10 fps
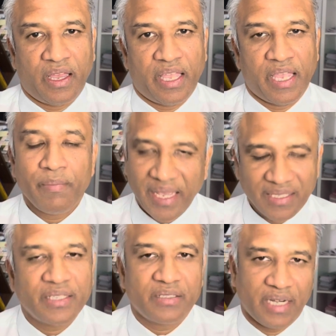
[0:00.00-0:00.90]
he makes
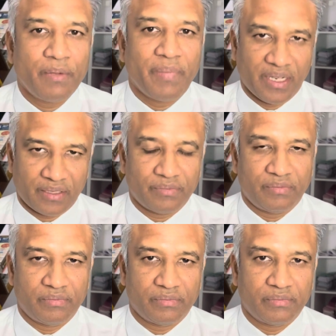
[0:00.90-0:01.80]
a statement
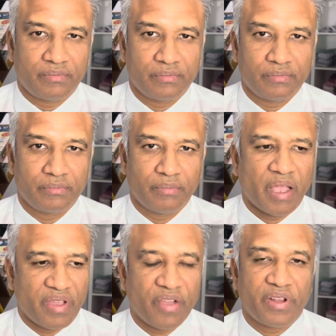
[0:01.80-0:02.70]
by
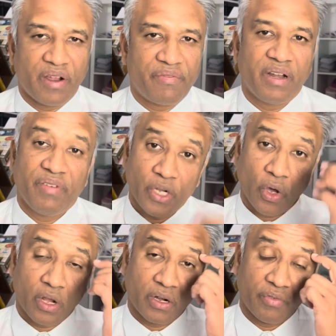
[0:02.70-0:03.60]
way of an affidavit
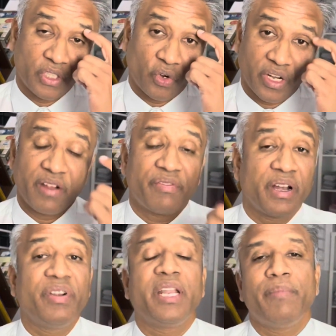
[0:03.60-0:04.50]
or without an
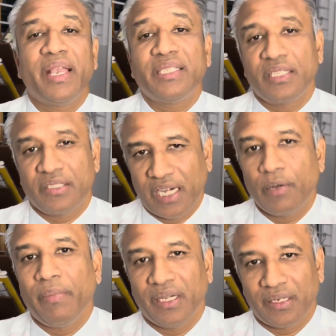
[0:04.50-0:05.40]
affidavit. He makes a
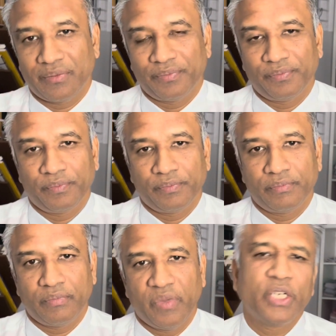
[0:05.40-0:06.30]
statement.
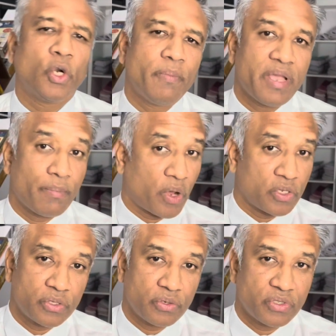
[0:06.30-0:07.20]
It could be a
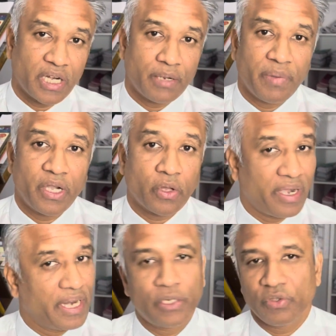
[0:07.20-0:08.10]
positive statement or a
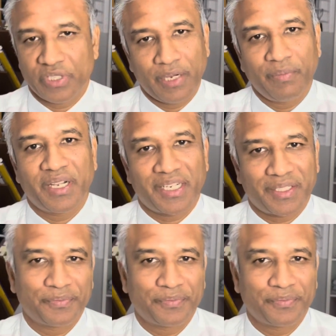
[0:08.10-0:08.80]
negative statement.